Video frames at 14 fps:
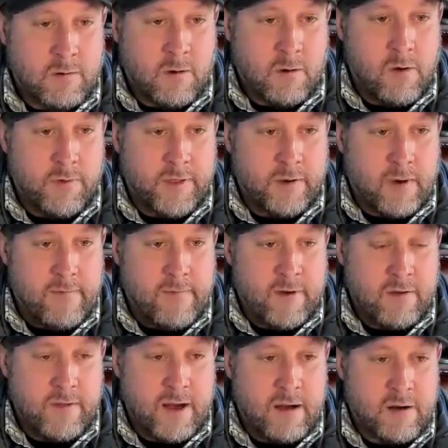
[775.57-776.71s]
growth in
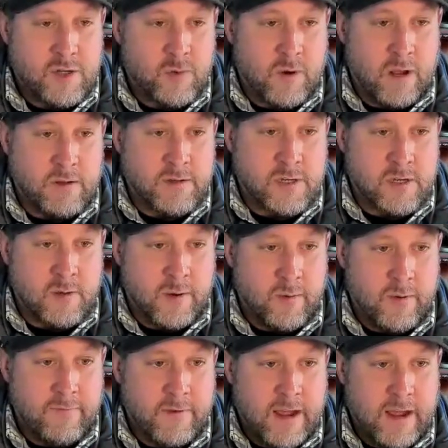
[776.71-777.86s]
revenue there as well. So, I
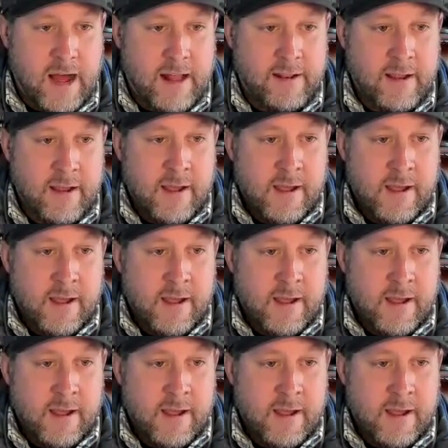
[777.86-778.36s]
mean, we've got,